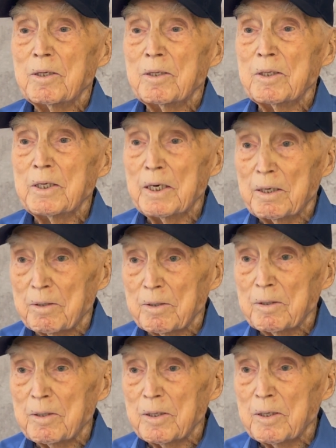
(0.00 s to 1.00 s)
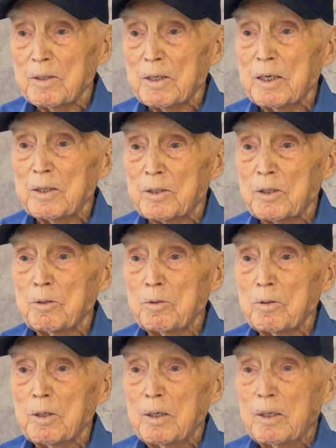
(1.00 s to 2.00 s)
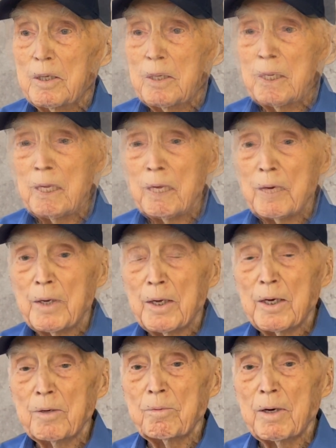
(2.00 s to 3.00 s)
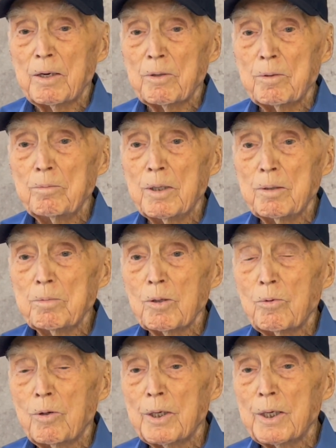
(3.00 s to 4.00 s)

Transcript: Yeah, two. If I remember what